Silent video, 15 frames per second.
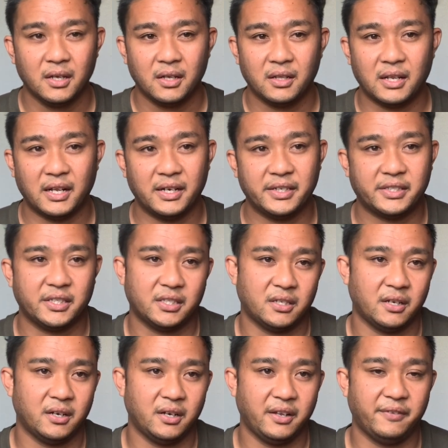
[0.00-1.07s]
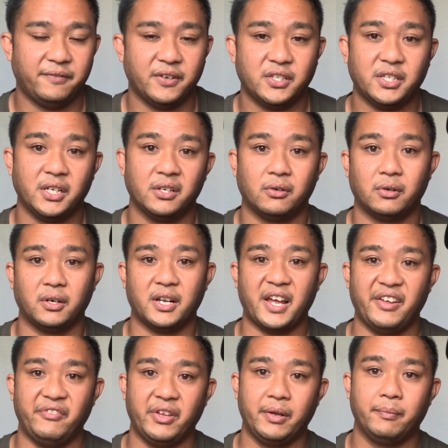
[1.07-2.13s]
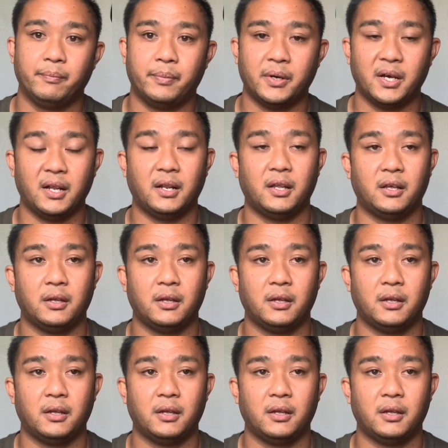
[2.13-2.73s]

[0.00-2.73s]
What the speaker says: not necessarily fishing or diving, but